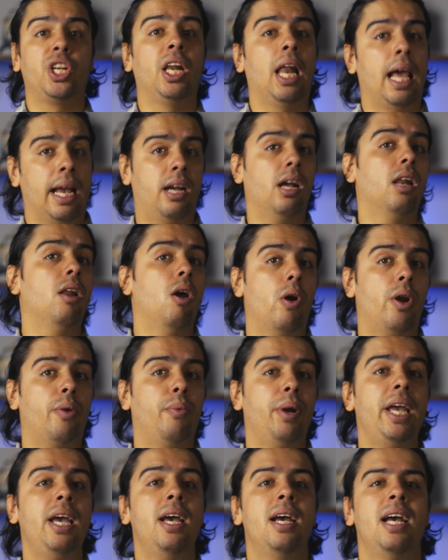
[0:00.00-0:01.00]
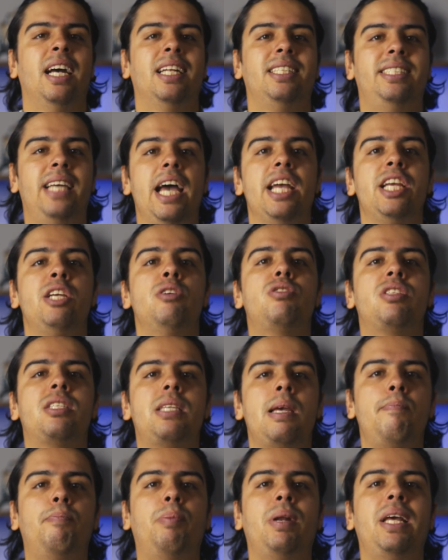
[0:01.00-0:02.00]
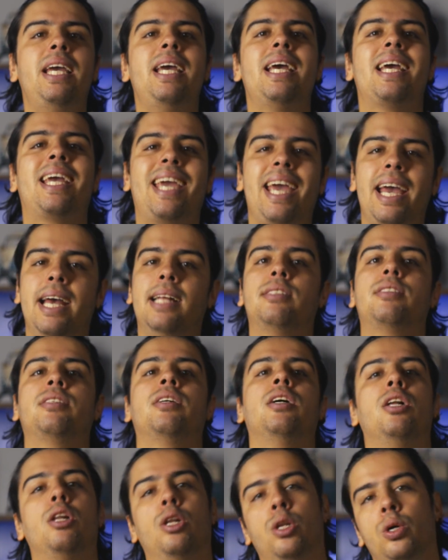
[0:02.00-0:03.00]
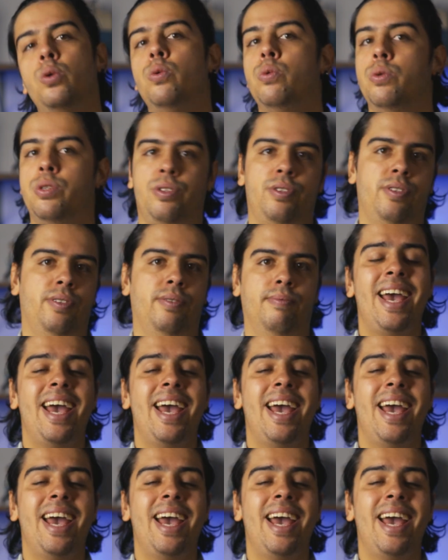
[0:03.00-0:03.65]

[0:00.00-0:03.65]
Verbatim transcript: like a lottery that you simply can't lose.